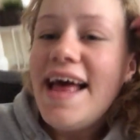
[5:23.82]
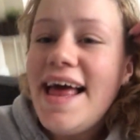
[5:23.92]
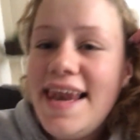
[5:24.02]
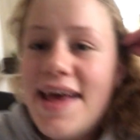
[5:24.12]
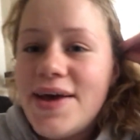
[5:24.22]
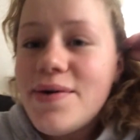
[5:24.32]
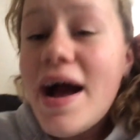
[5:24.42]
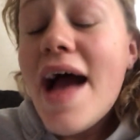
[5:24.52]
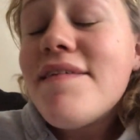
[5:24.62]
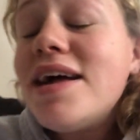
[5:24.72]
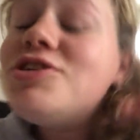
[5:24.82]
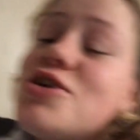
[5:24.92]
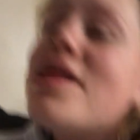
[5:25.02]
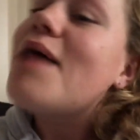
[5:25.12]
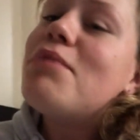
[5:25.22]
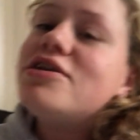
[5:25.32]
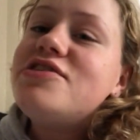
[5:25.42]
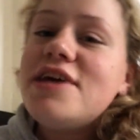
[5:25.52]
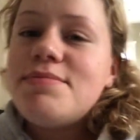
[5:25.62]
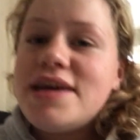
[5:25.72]
Hello, I haven't actually got that much
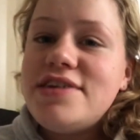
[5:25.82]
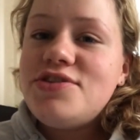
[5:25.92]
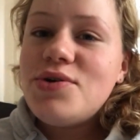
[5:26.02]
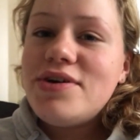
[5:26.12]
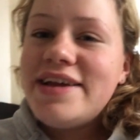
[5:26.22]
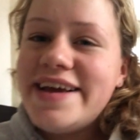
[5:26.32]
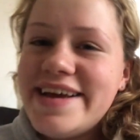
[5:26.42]
to update you on,